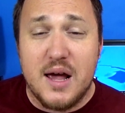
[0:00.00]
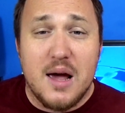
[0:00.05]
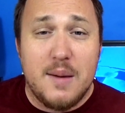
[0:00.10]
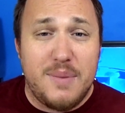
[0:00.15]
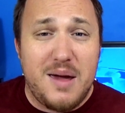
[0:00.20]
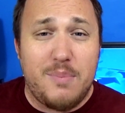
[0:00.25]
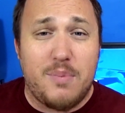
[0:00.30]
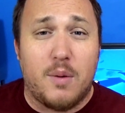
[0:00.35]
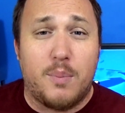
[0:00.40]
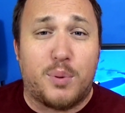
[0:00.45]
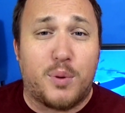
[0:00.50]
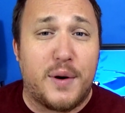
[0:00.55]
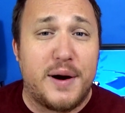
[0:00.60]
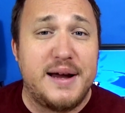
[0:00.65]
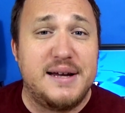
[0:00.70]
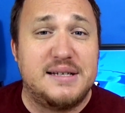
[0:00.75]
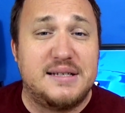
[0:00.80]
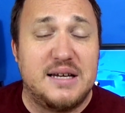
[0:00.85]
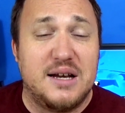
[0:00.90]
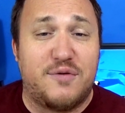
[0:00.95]
people
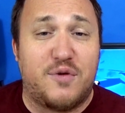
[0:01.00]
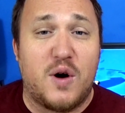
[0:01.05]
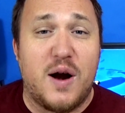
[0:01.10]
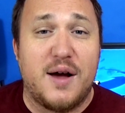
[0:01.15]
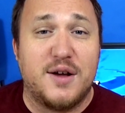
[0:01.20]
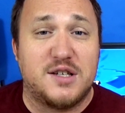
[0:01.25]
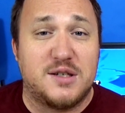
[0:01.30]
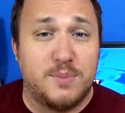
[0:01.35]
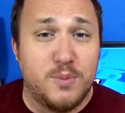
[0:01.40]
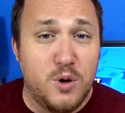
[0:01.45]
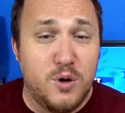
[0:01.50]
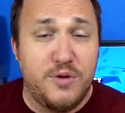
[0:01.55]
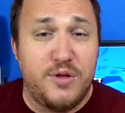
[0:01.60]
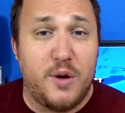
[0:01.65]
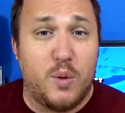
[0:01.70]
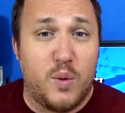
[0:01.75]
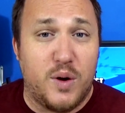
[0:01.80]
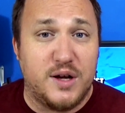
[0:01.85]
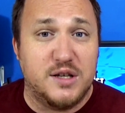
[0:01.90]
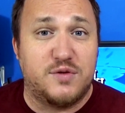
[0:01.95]
praised it for how smooth
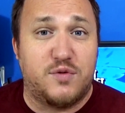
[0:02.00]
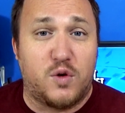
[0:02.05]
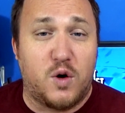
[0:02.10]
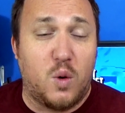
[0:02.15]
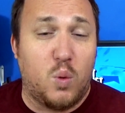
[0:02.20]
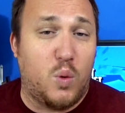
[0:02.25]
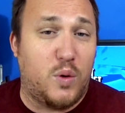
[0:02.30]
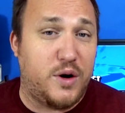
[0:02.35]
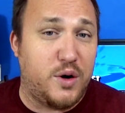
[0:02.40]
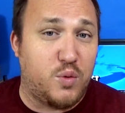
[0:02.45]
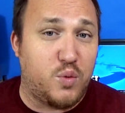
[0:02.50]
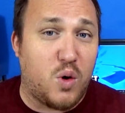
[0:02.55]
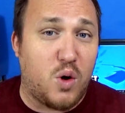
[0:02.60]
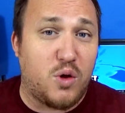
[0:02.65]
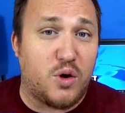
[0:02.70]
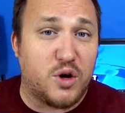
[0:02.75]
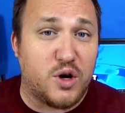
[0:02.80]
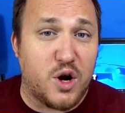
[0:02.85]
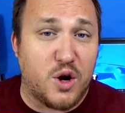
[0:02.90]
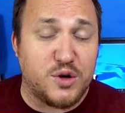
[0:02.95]
it was for a wooden
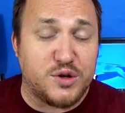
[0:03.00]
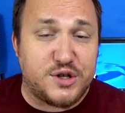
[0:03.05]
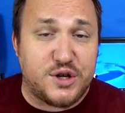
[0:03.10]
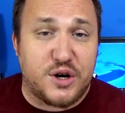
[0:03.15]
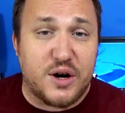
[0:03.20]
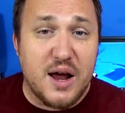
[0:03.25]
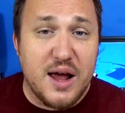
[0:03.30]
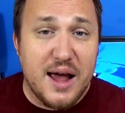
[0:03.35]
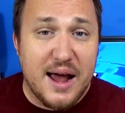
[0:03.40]
roller coaster.